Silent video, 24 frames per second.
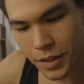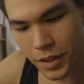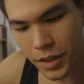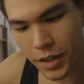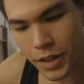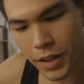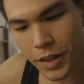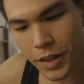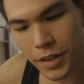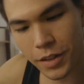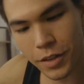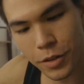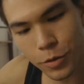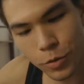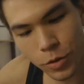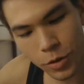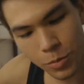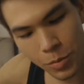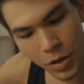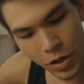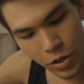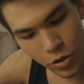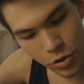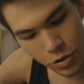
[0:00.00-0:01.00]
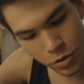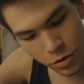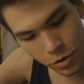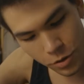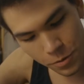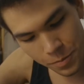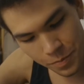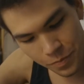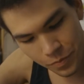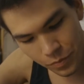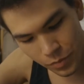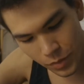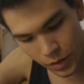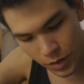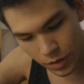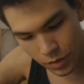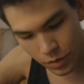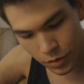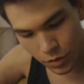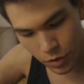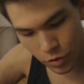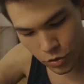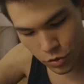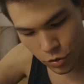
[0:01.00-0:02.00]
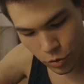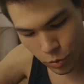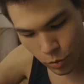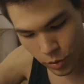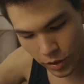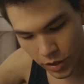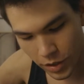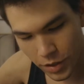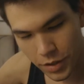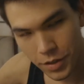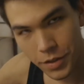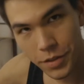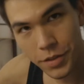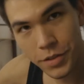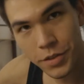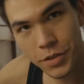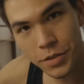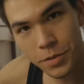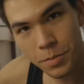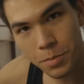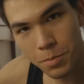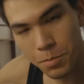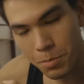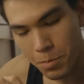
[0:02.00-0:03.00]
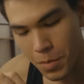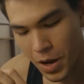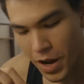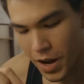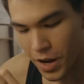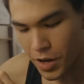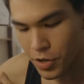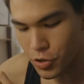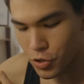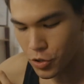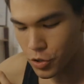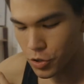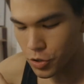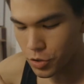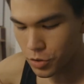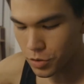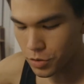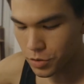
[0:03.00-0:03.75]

And you want to make sure the two ends match.